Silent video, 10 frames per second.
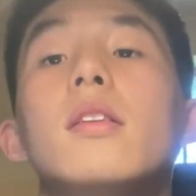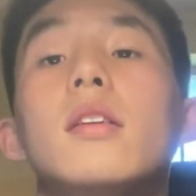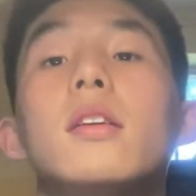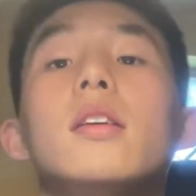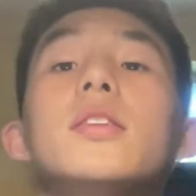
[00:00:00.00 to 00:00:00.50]

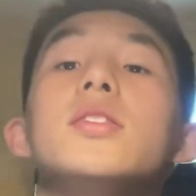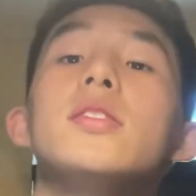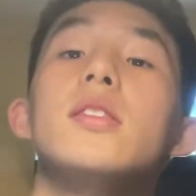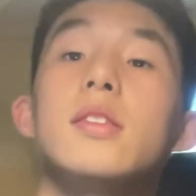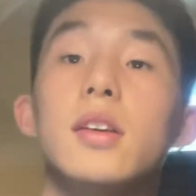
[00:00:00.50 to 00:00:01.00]
And just
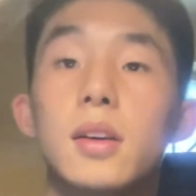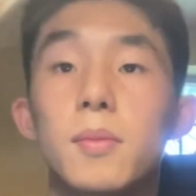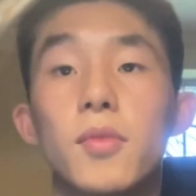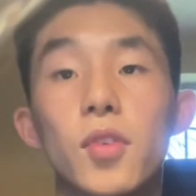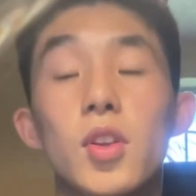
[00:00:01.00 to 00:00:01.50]
a tip
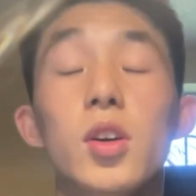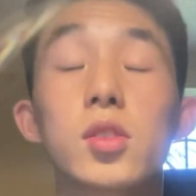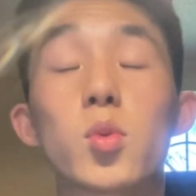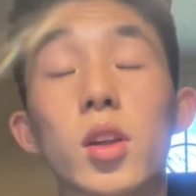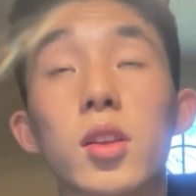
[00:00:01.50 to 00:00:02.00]
for those
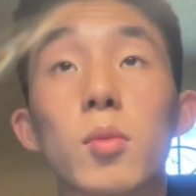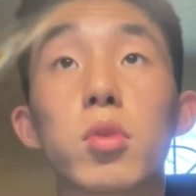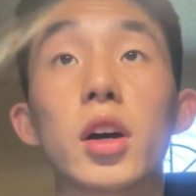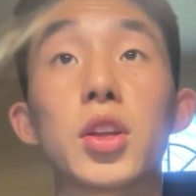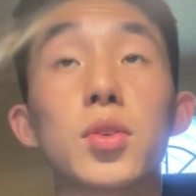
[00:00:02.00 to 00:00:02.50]
wanting to
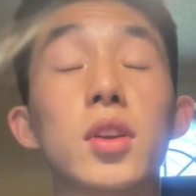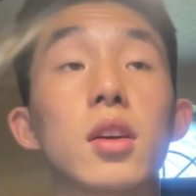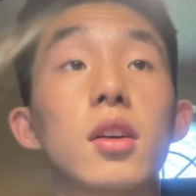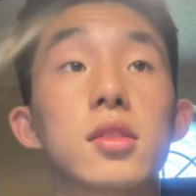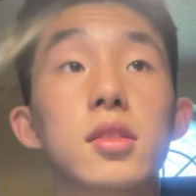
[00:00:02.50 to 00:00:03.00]
apply to U T
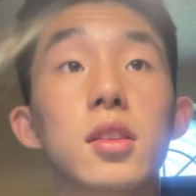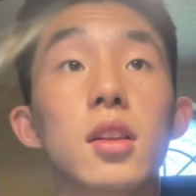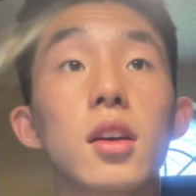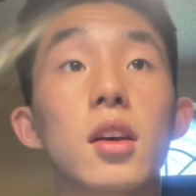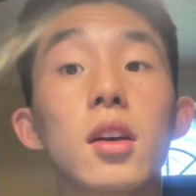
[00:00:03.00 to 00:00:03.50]
Austin,
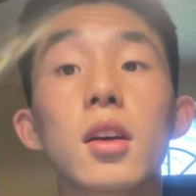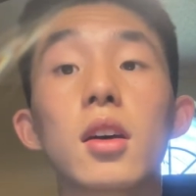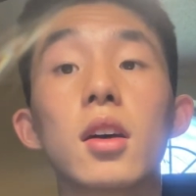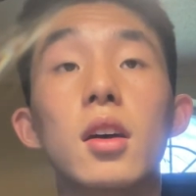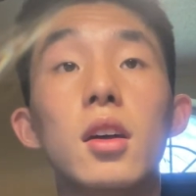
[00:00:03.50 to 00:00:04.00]

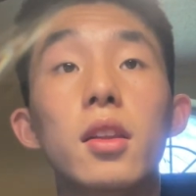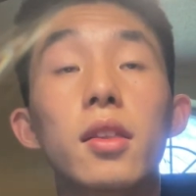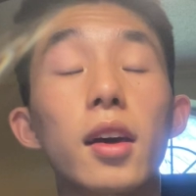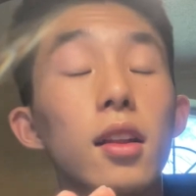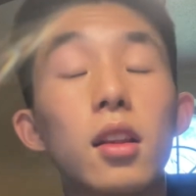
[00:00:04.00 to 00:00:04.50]

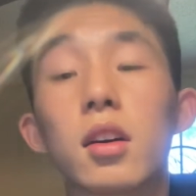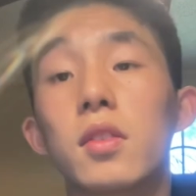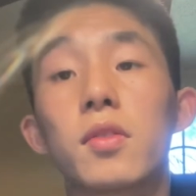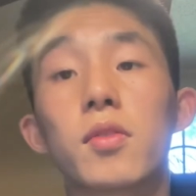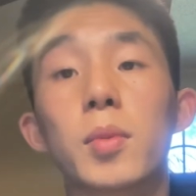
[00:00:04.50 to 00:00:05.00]
they
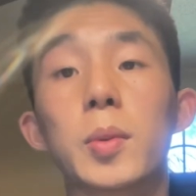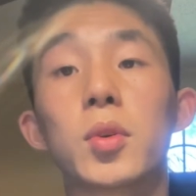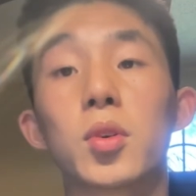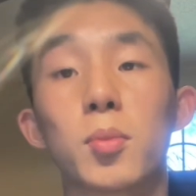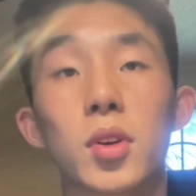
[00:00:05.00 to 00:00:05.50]
love people
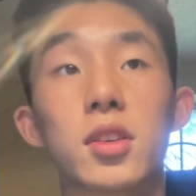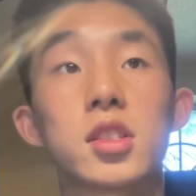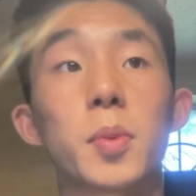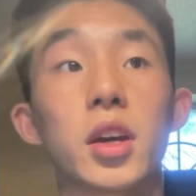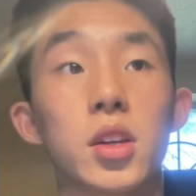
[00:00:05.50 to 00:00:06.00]
who
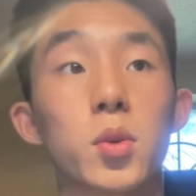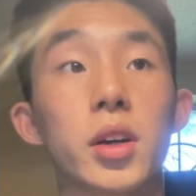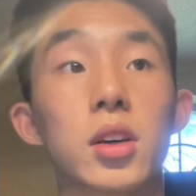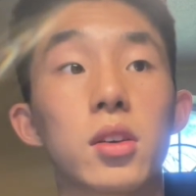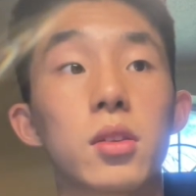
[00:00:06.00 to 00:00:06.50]
participate in U A
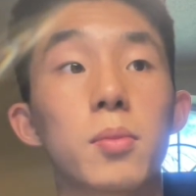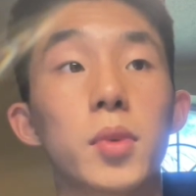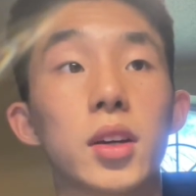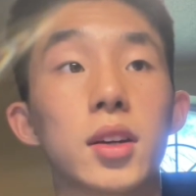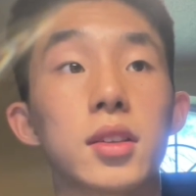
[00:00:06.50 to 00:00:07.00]
L,
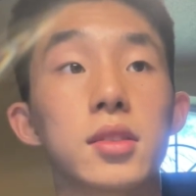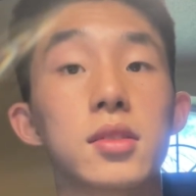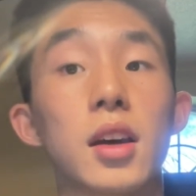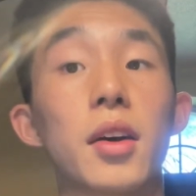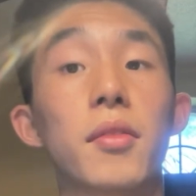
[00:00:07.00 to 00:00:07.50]
because
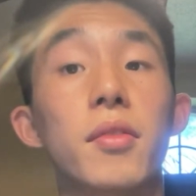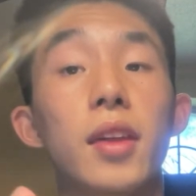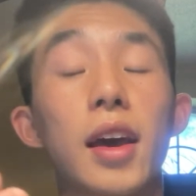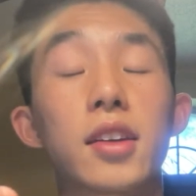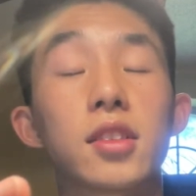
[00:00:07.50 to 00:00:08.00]
uh, they
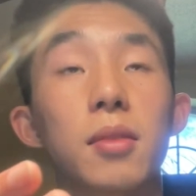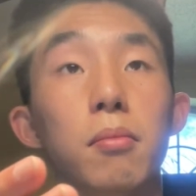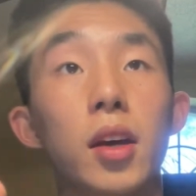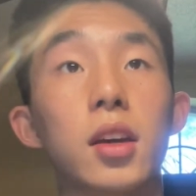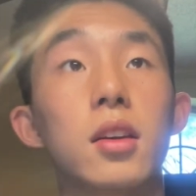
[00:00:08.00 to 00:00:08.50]
actually
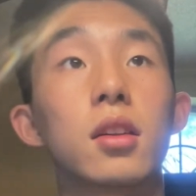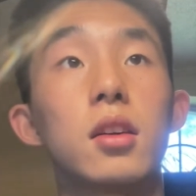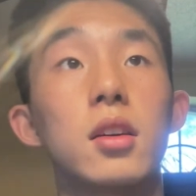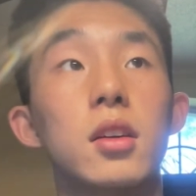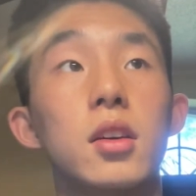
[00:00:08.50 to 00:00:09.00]
made
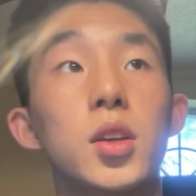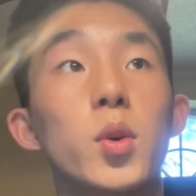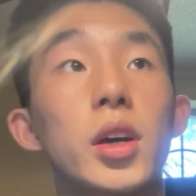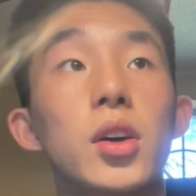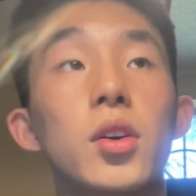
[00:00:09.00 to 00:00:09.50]
uh, U A L.